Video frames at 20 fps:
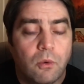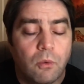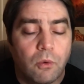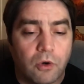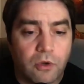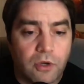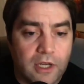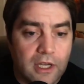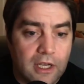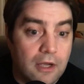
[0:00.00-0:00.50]

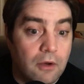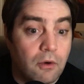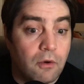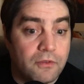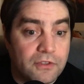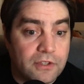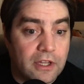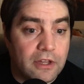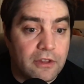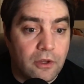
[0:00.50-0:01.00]
we're going to hit
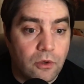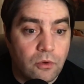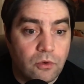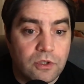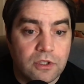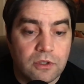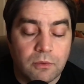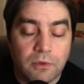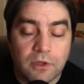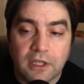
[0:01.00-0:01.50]
obviously
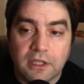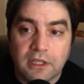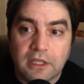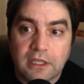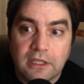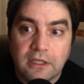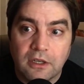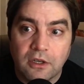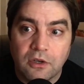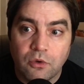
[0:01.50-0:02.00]
1,000 within
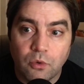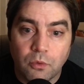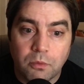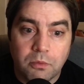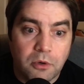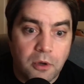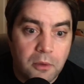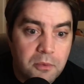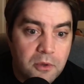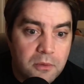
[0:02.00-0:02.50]
the year, no
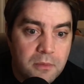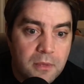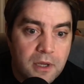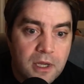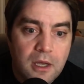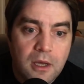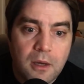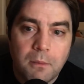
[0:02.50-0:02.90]
problem.